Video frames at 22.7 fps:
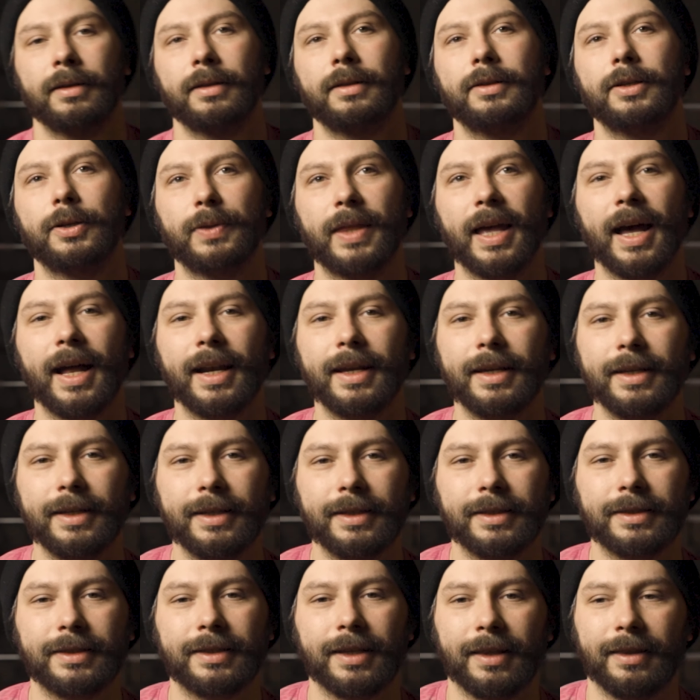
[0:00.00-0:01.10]
So that
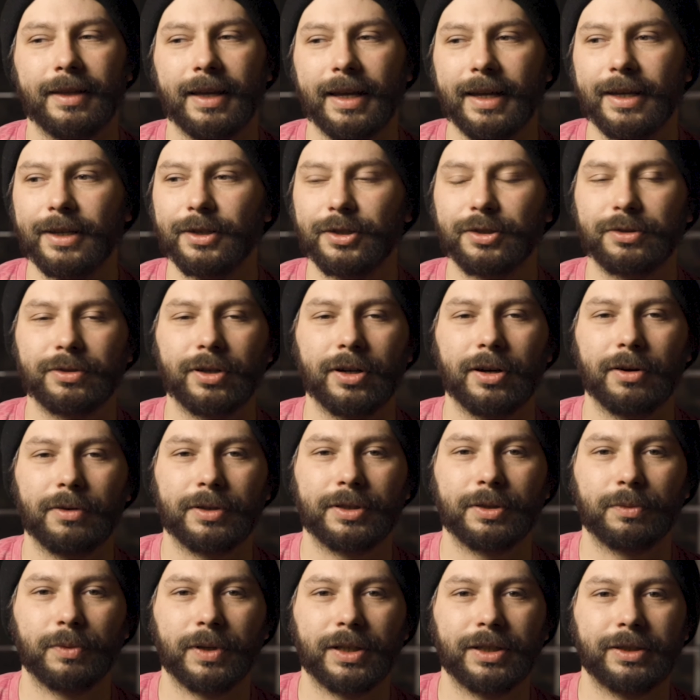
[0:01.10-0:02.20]
is the intro
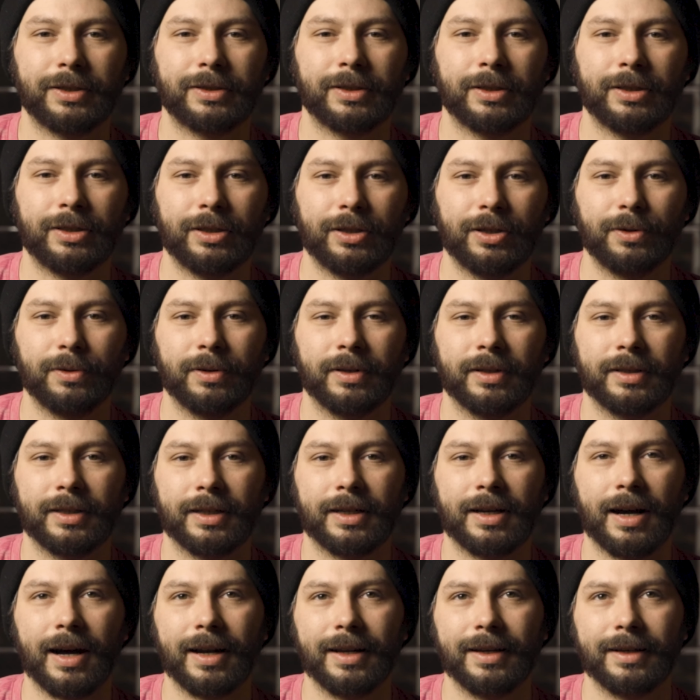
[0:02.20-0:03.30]
to what you should do to
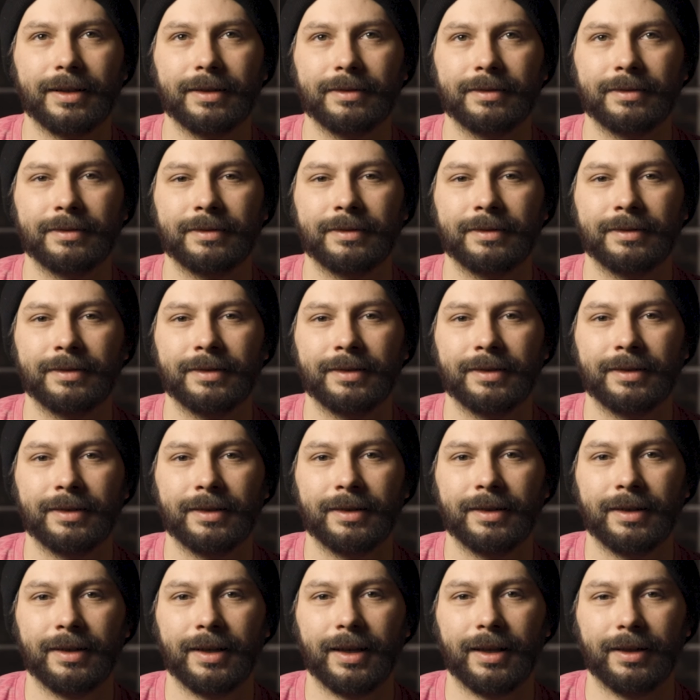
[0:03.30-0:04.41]
cutting
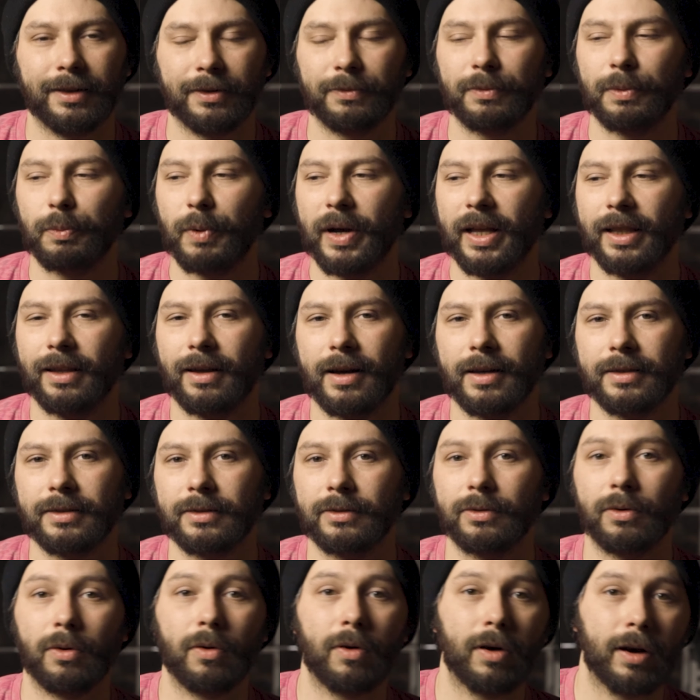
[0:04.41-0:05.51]
and weight
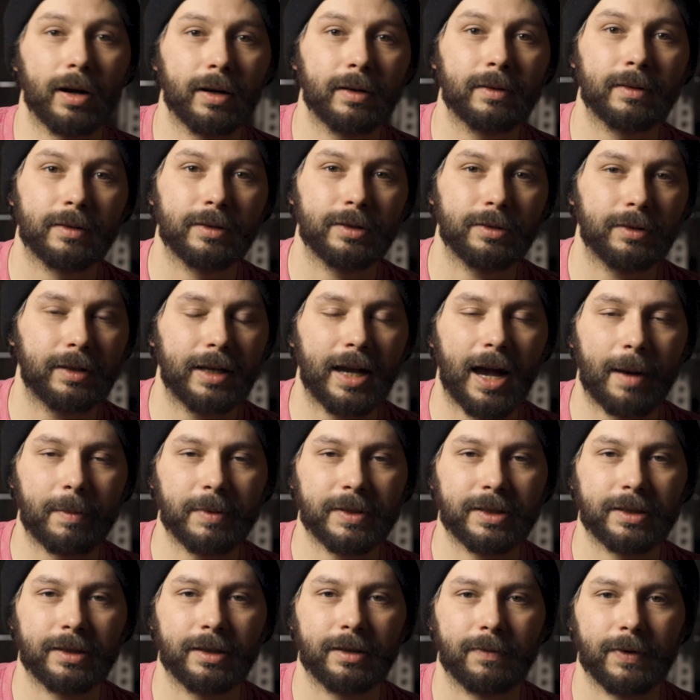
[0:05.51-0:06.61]
loss, or do the
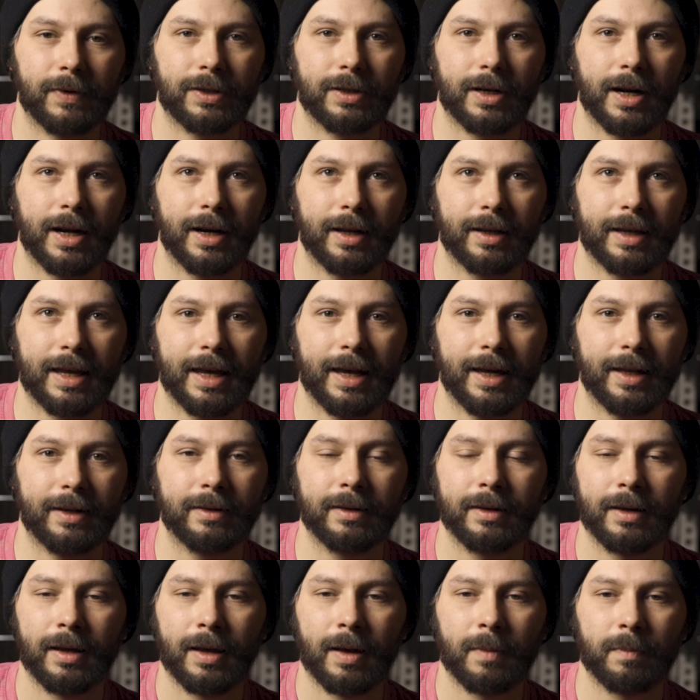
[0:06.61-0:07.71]
opposite trying to
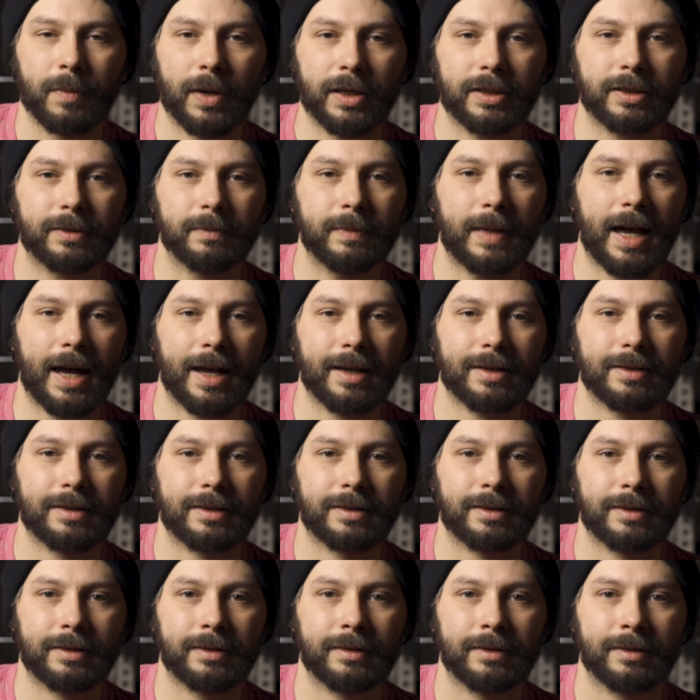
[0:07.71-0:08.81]
gain muscle
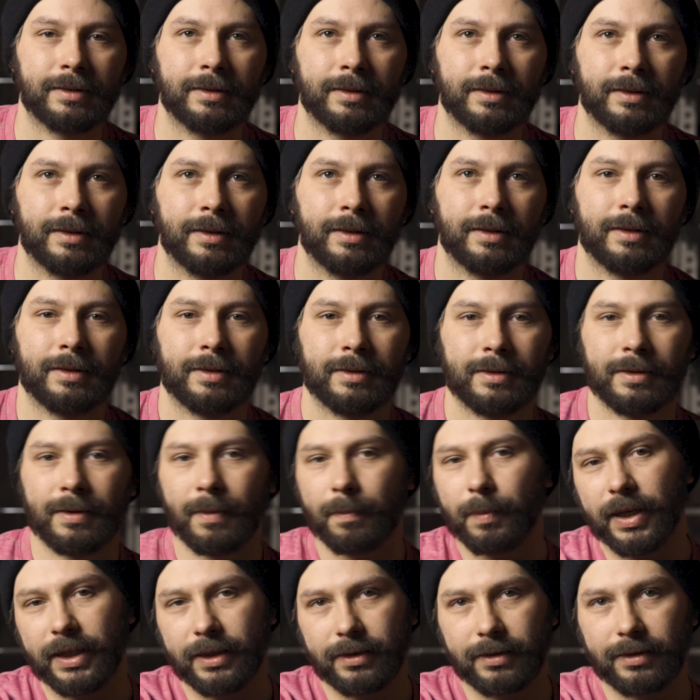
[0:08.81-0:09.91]
mass.
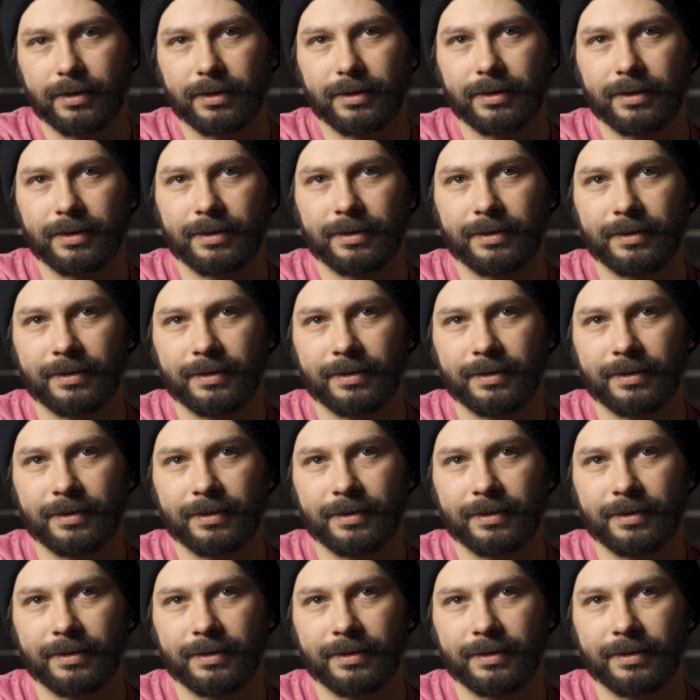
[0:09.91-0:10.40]
Peace.